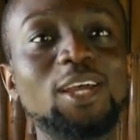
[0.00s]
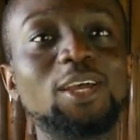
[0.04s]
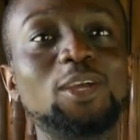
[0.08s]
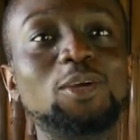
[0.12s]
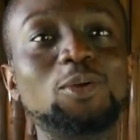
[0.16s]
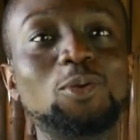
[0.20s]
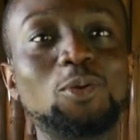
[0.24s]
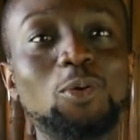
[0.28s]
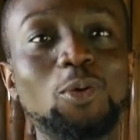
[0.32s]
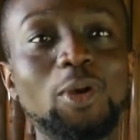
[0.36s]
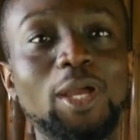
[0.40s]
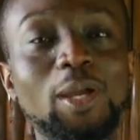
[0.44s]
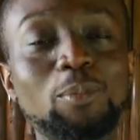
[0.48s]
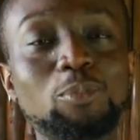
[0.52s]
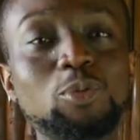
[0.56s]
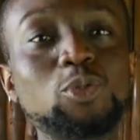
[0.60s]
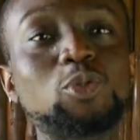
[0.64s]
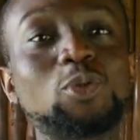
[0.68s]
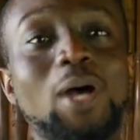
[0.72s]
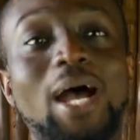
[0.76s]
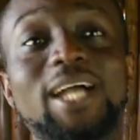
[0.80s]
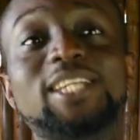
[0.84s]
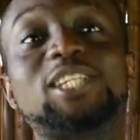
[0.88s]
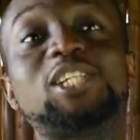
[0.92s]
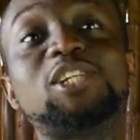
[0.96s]
able
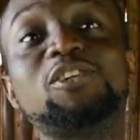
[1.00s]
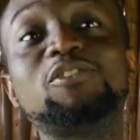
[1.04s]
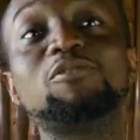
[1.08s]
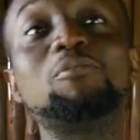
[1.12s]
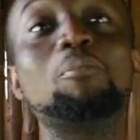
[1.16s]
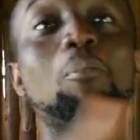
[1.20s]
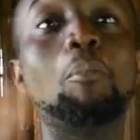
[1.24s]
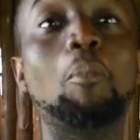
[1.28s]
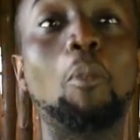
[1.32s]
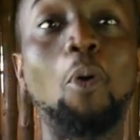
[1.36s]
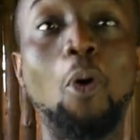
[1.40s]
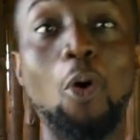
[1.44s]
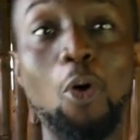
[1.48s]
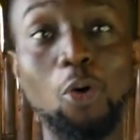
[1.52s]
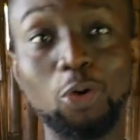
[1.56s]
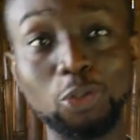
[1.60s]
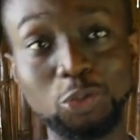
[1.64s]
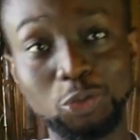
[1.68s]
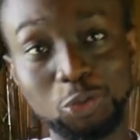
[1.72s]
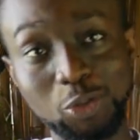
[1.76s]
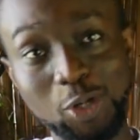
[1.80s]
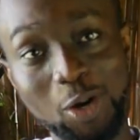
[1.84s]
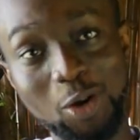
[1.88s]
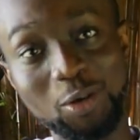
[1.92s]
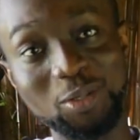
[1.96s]
to achieve more
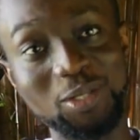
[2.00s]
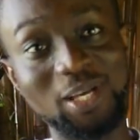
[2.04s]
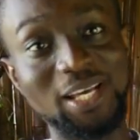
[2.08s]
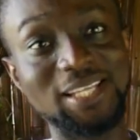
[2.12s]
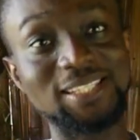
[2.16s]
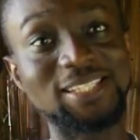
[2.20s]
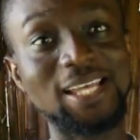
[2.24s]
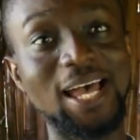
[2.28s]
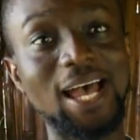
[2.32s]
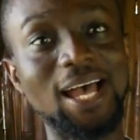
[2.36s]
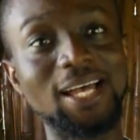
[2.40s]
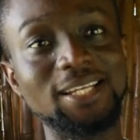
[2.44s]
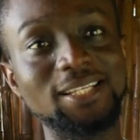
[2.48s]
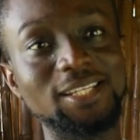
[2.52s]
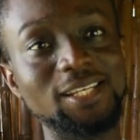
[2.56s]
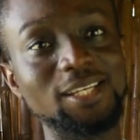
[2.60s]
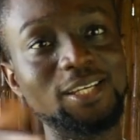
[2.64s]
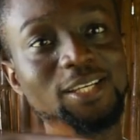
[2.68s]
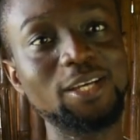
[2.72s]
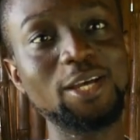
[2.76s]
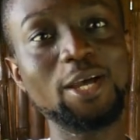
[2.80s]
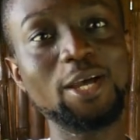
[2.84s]
throughout the entire day.